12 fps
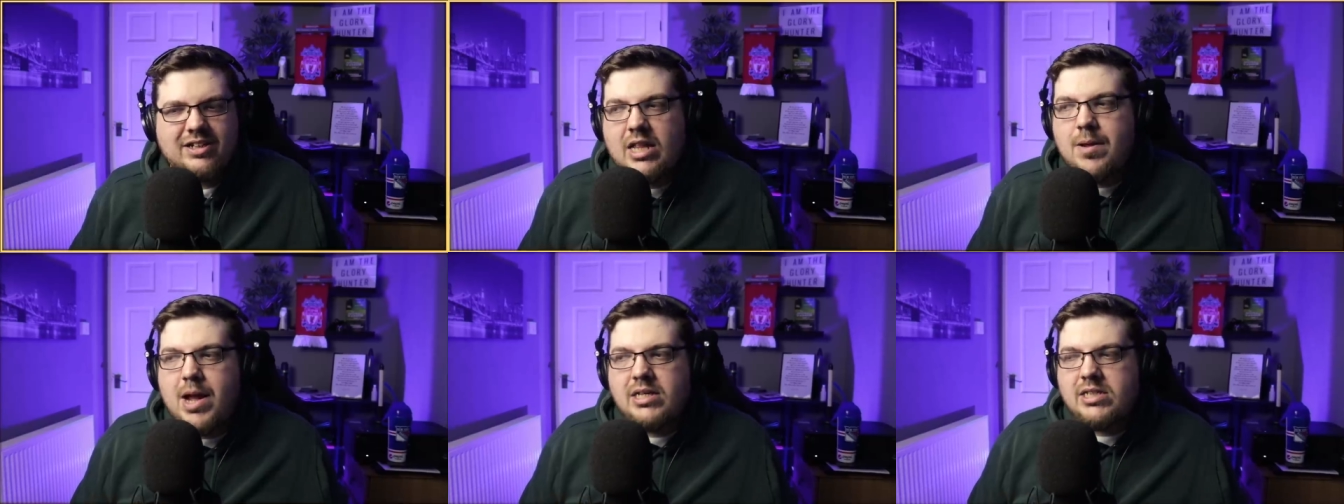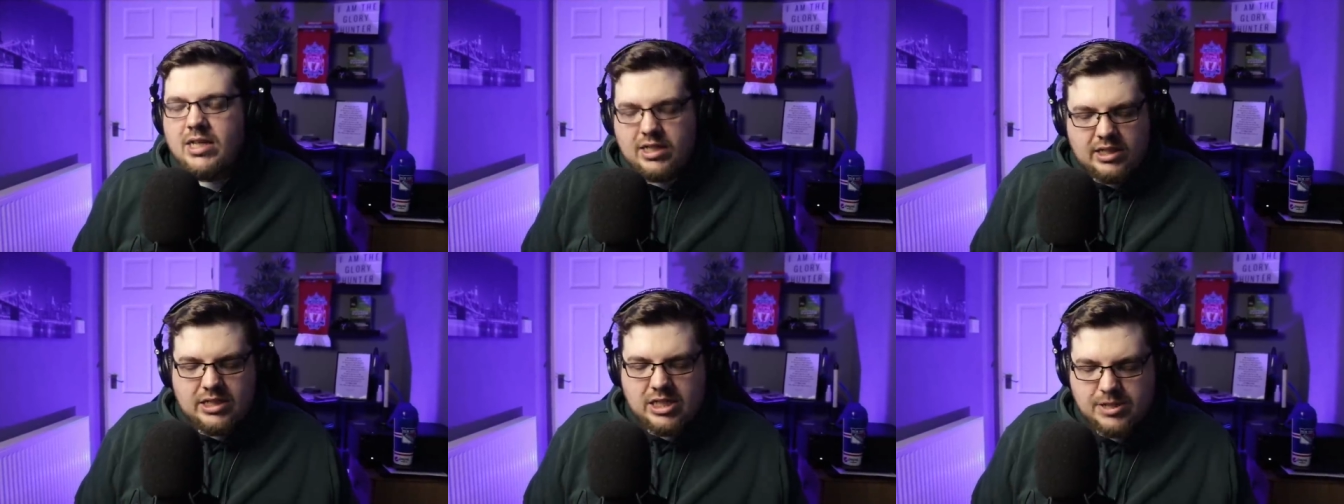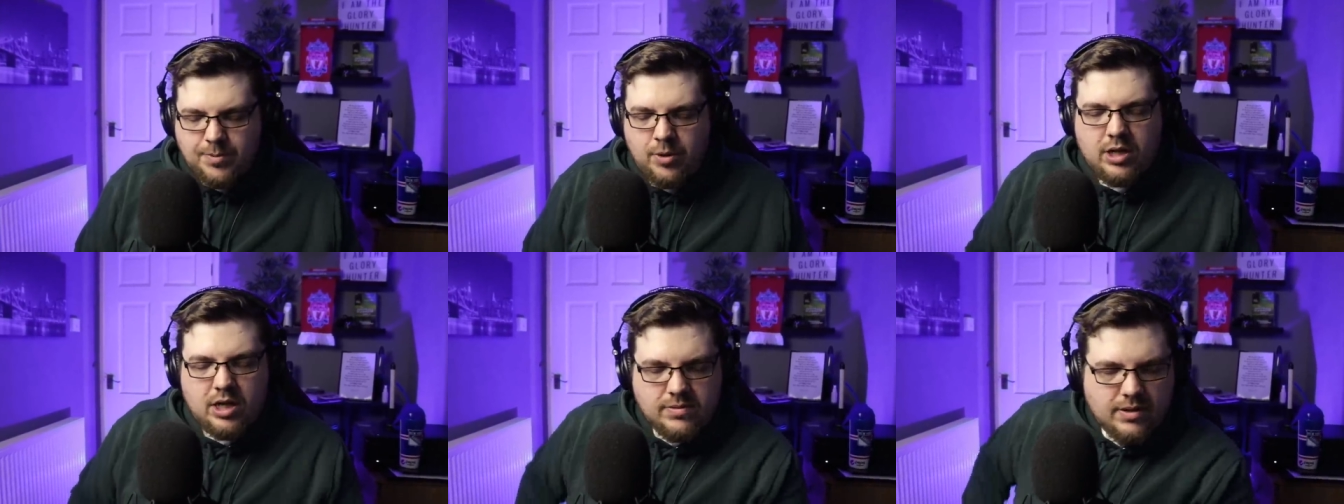And, and, and this is a
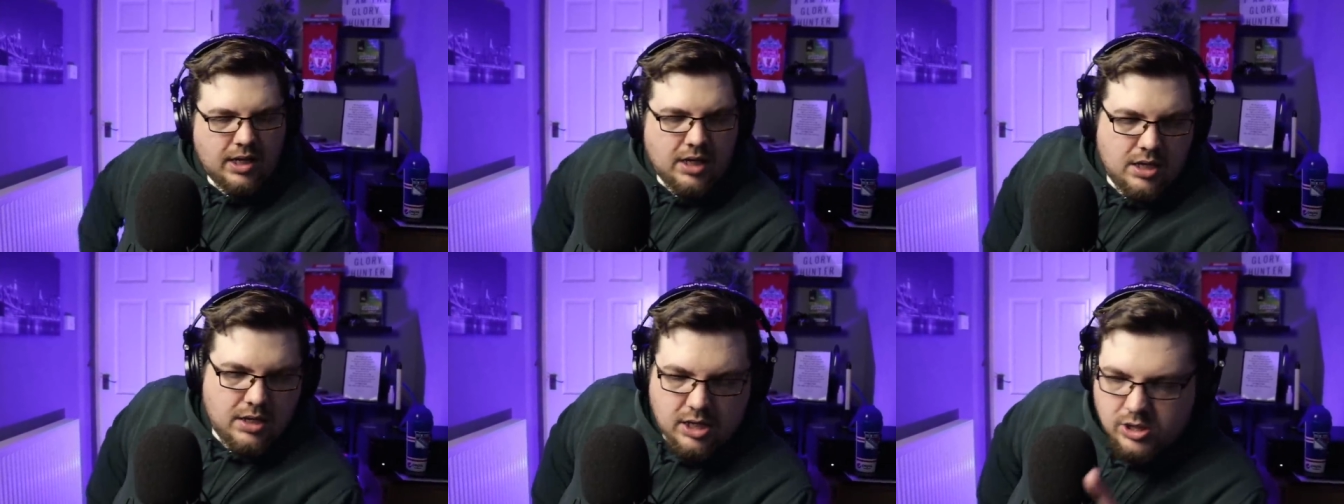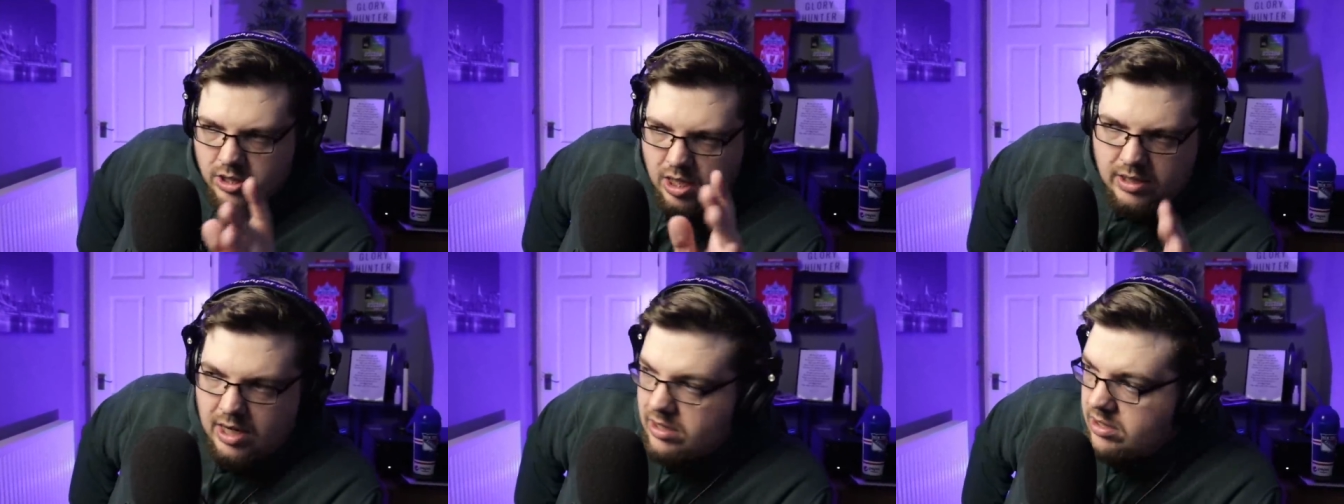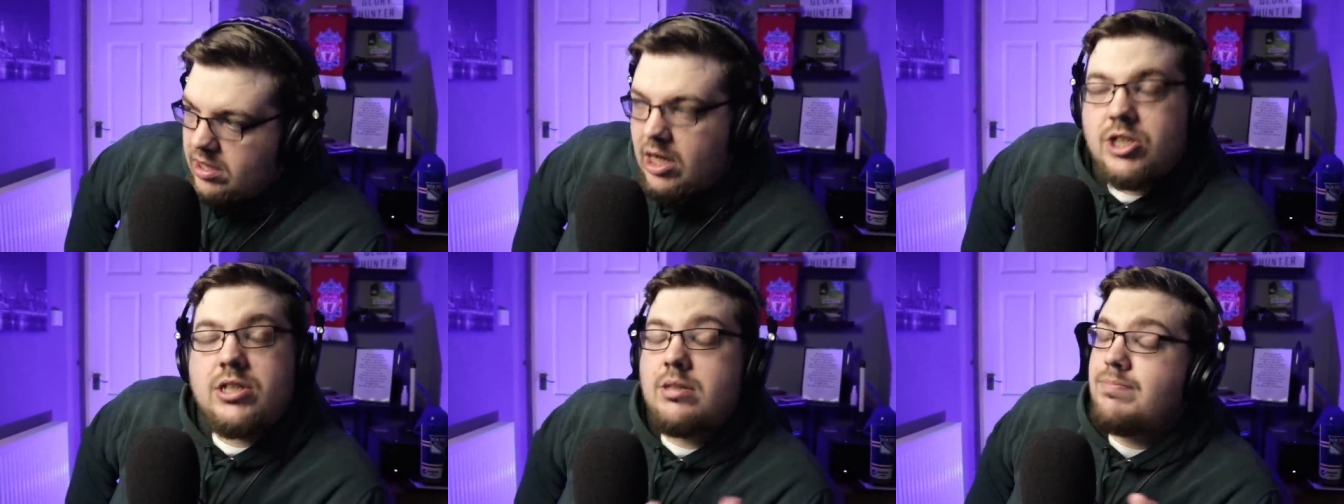spoiler, really. And,
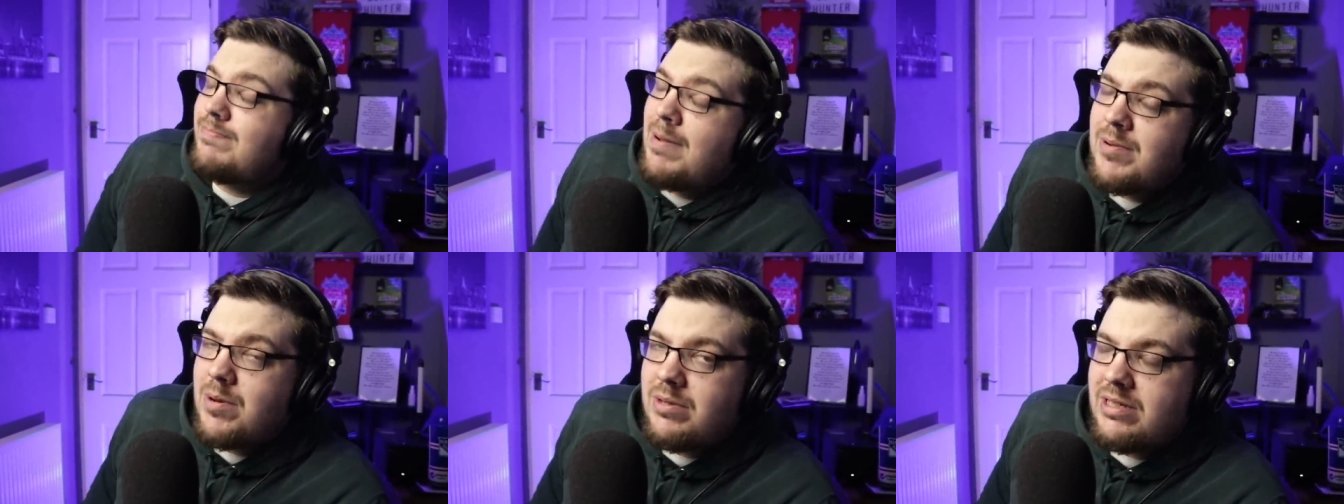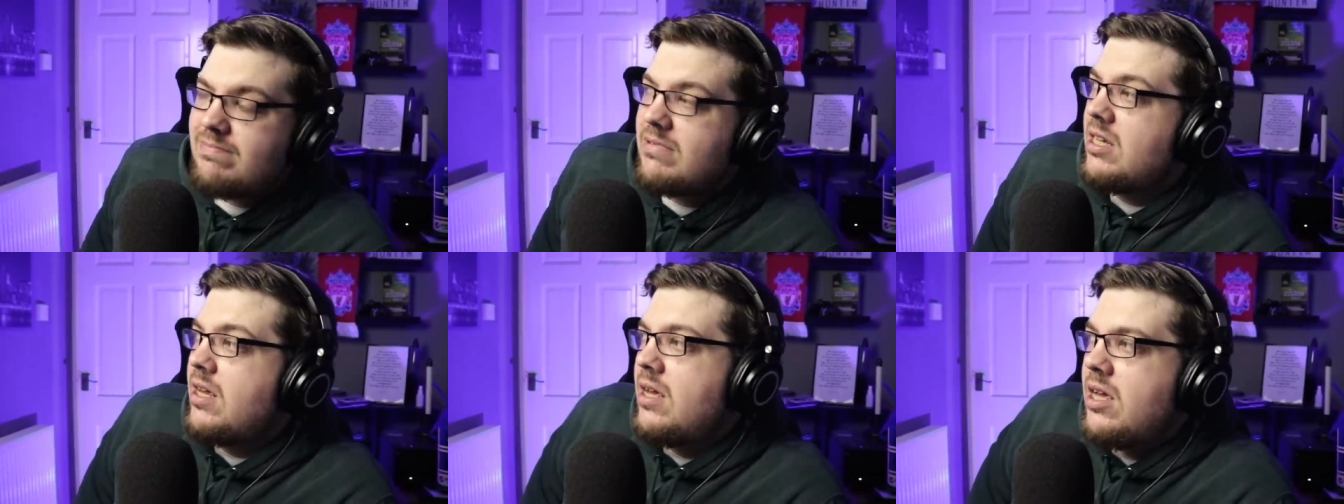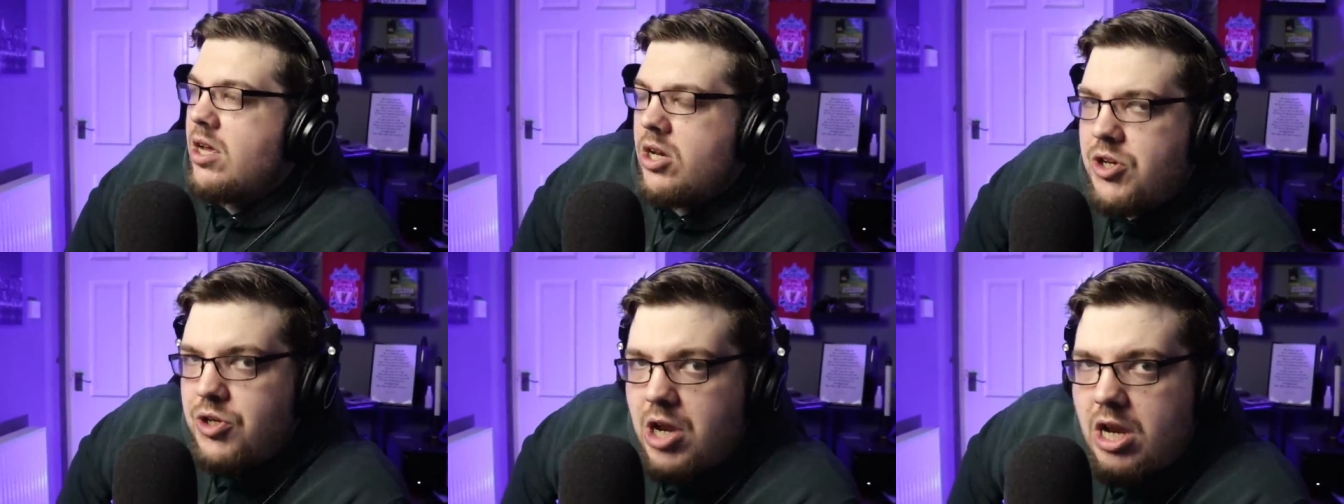and people don't want to...
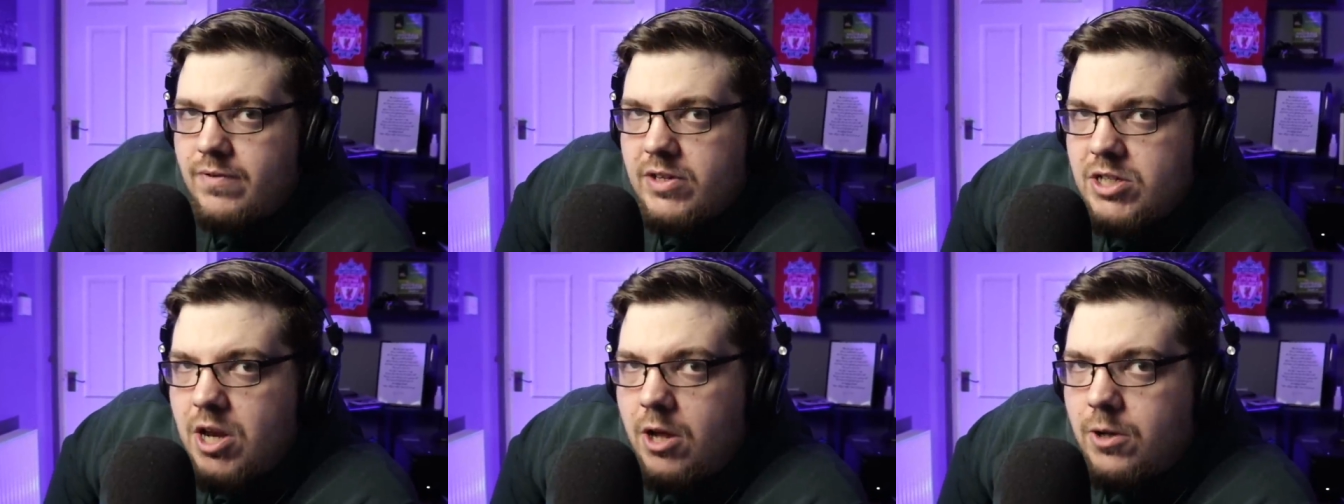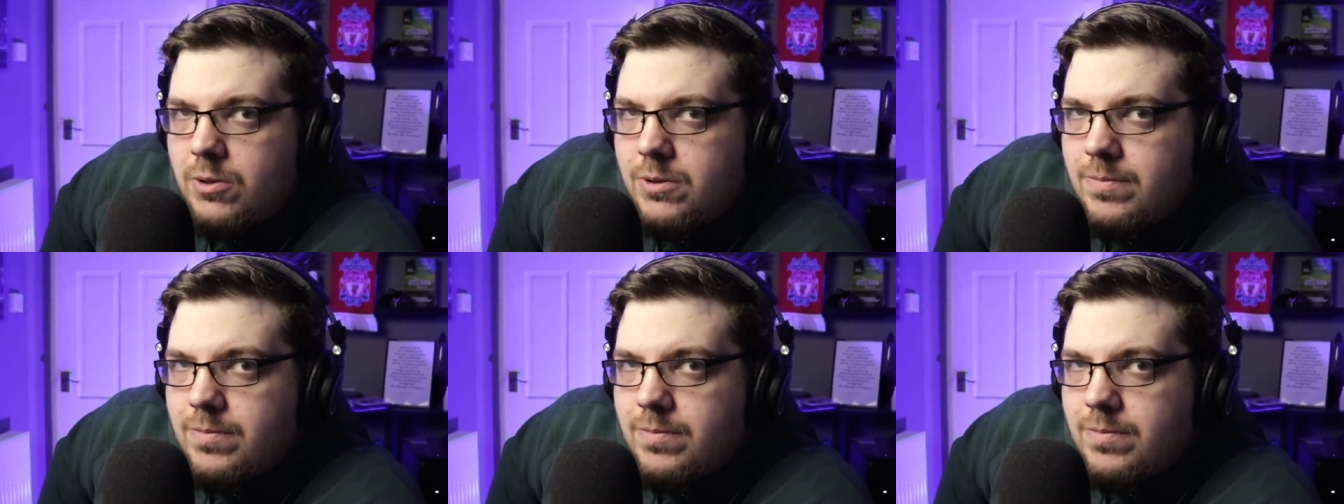None of us know.